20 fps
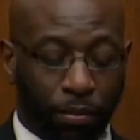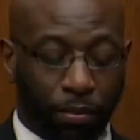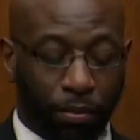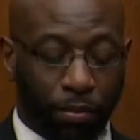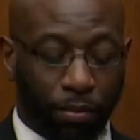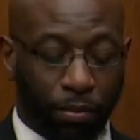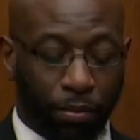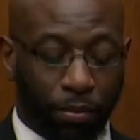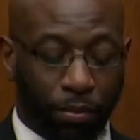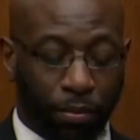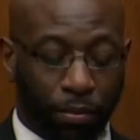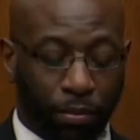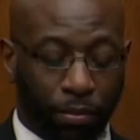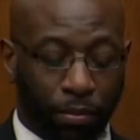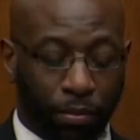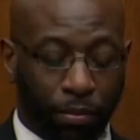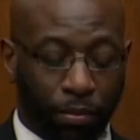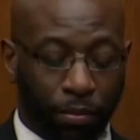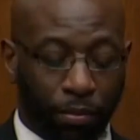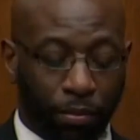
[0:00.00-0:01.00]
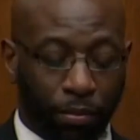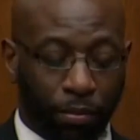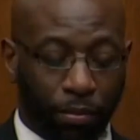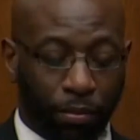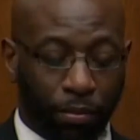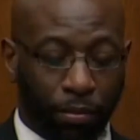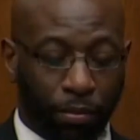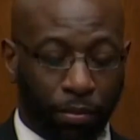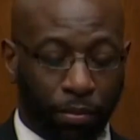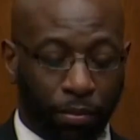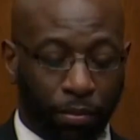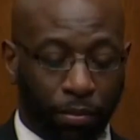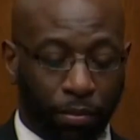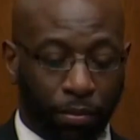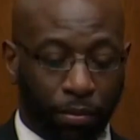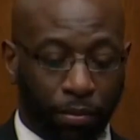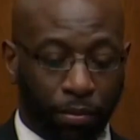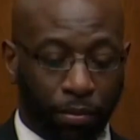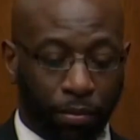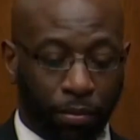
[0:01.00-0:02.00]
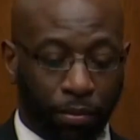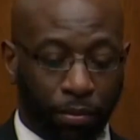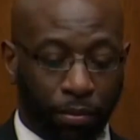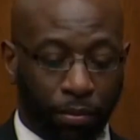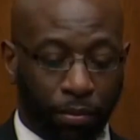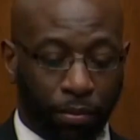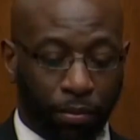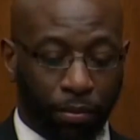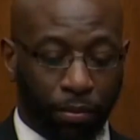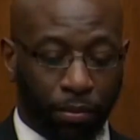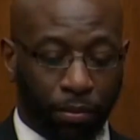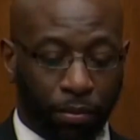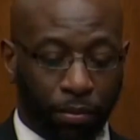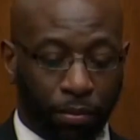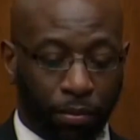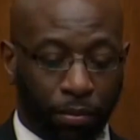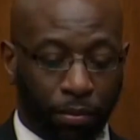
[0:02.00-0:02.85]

This person isn't speaking.